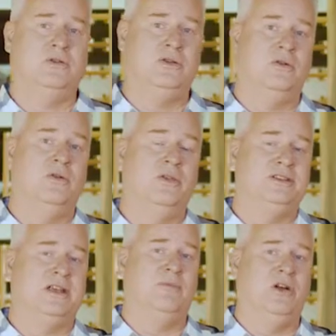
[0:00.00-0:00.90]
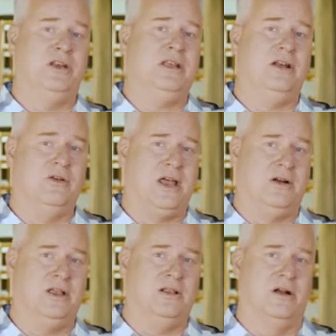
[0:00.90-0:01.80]
to the San Bernardino
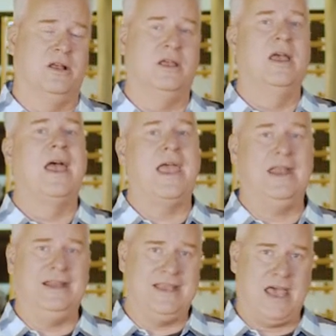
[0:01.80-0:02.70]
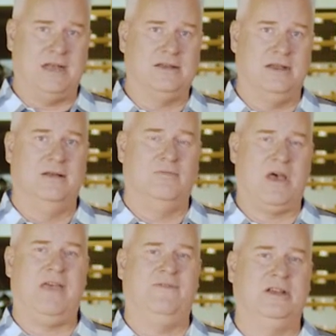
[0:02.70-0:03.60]
County clerk and get
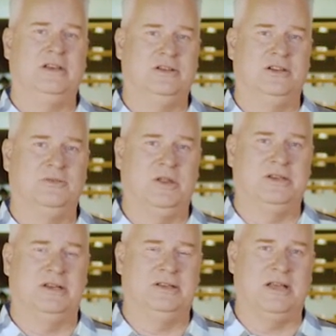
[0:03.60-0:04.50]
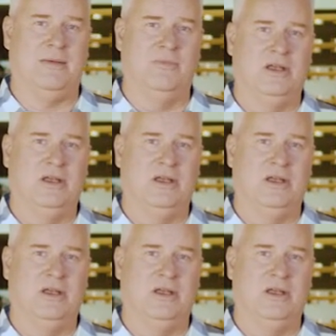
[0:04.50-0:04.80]
my fictitious business name.